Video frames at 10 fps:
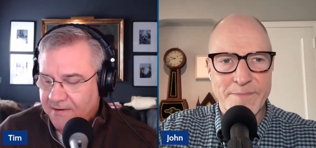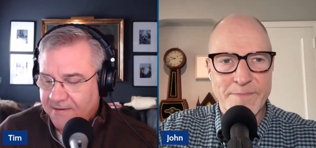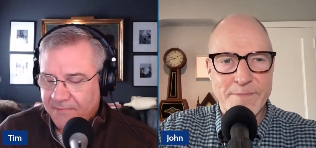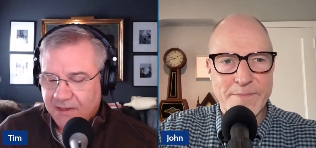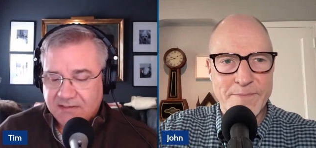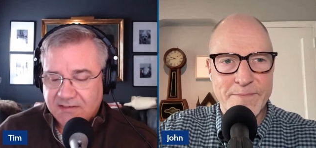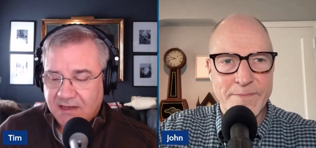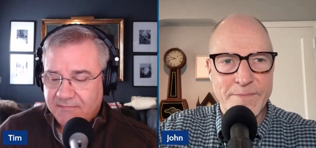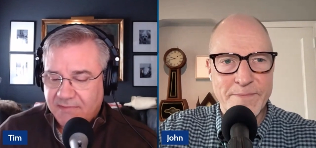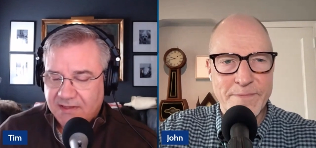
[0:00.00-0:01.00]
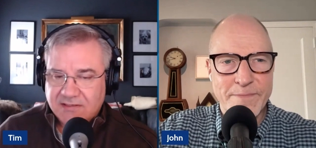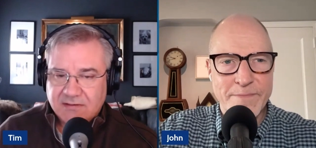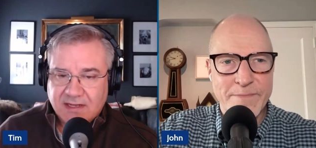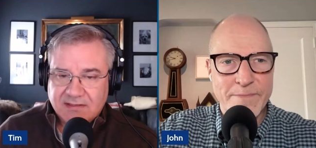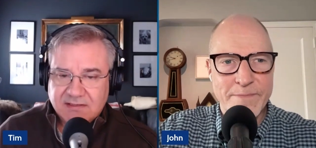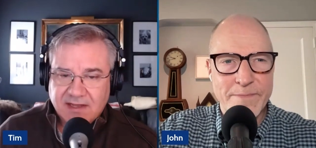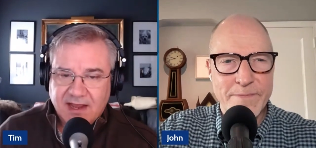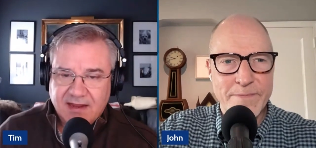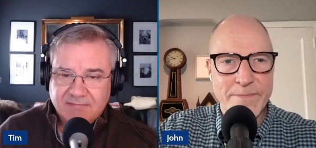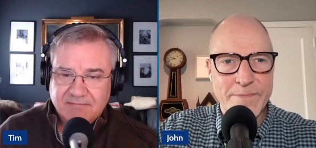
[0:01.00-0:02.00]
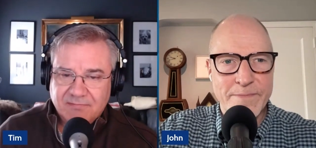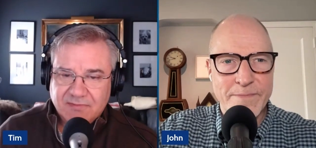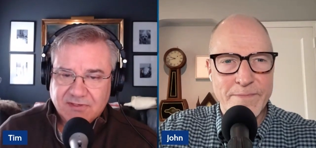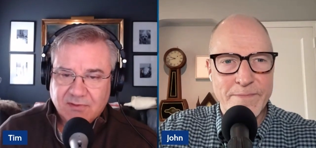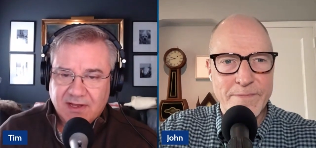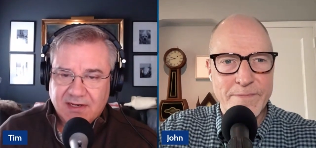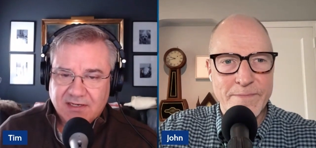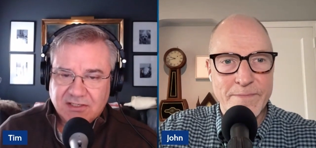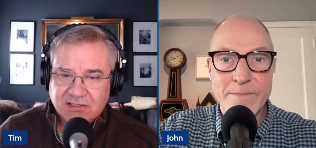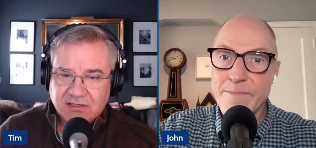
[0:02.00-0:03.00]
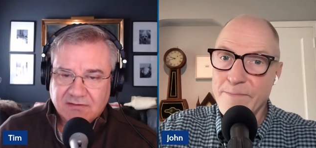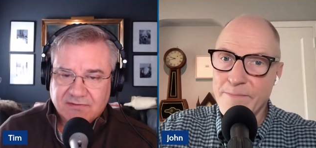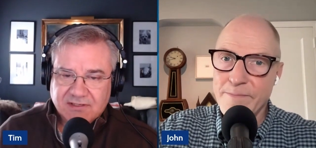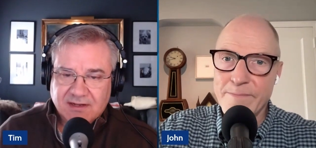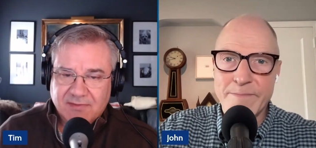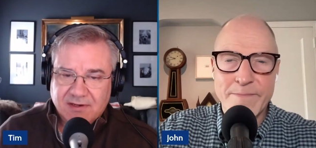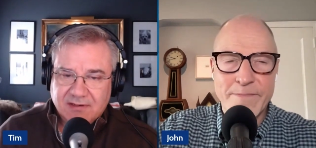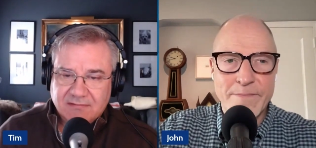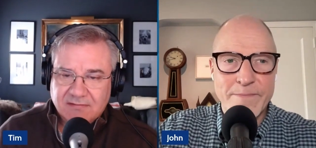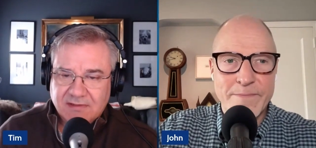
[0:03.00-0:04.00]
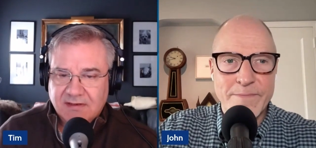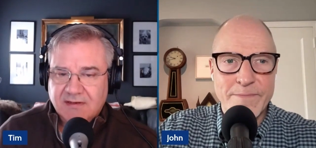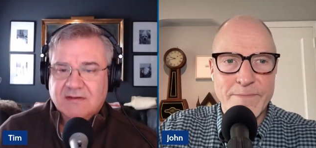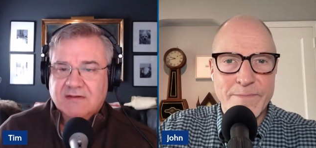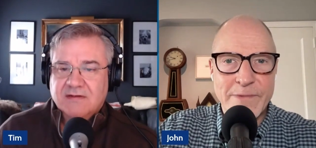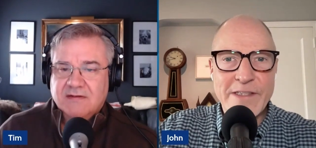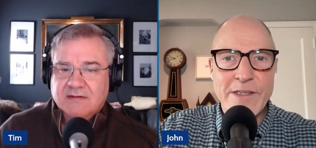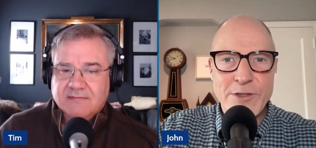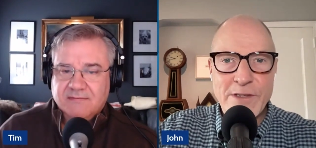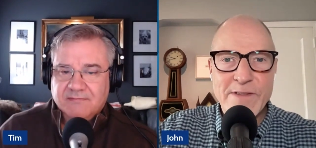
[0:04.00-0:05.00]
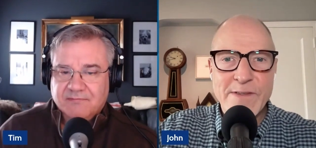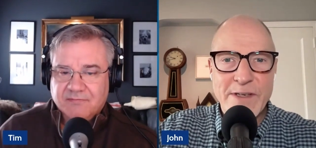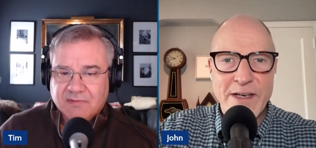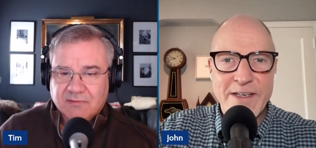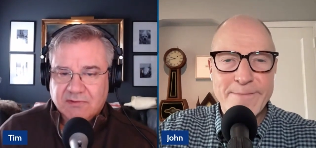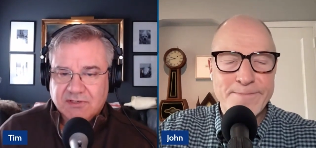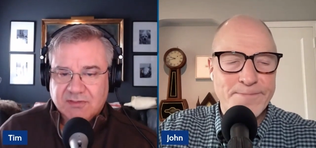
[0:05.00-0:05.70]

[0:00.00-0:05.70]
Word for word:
Speaker 1: He goes, "No, that's that's the game. It's the way it is. She's looking for something and." Litigious society. We'll just